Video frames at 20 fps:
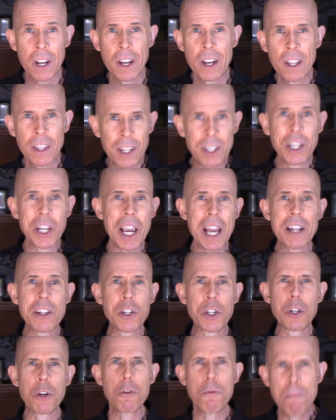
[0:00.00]
the chance
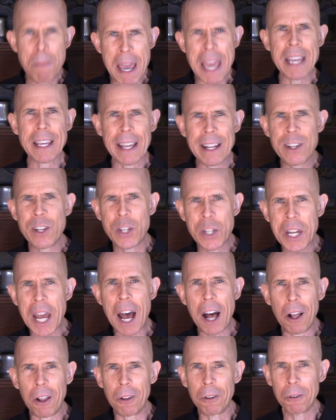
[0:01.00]
to make and
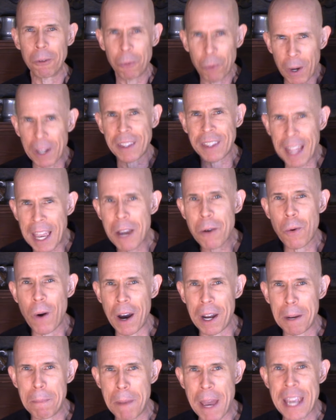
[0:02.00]
sell what they
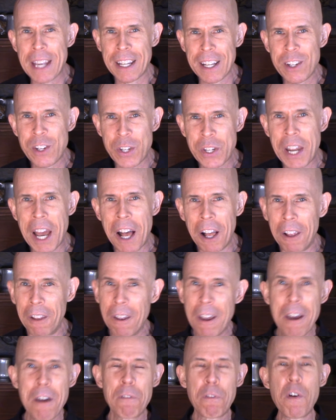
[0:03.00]
want to make and sell,
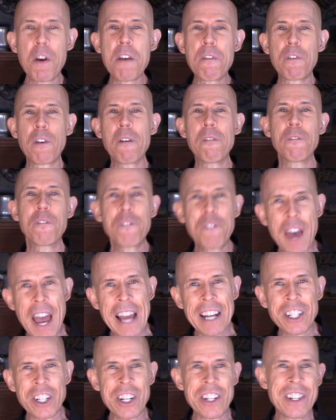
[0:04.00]
free from
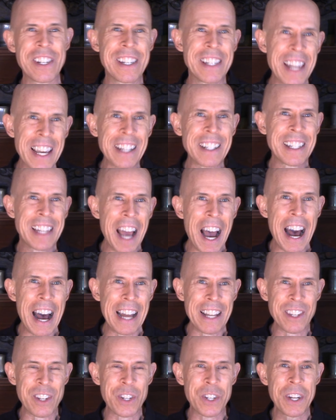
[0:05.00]
fascist
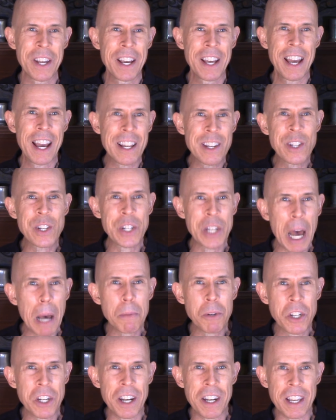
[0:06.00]
diktats and
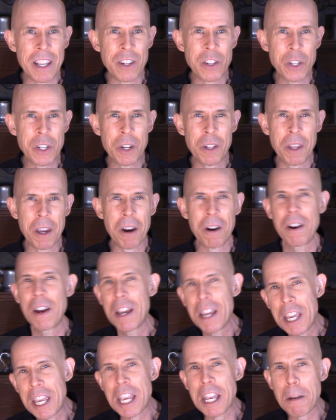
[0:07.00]
subsidies to their
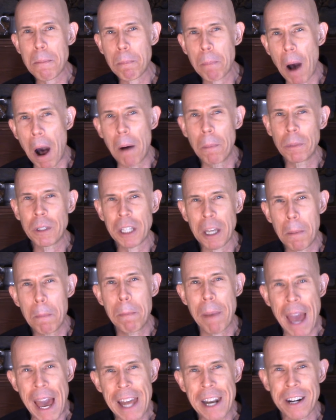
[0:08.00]
heat pump
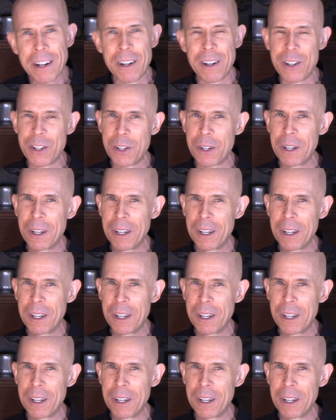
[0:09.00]
competitors.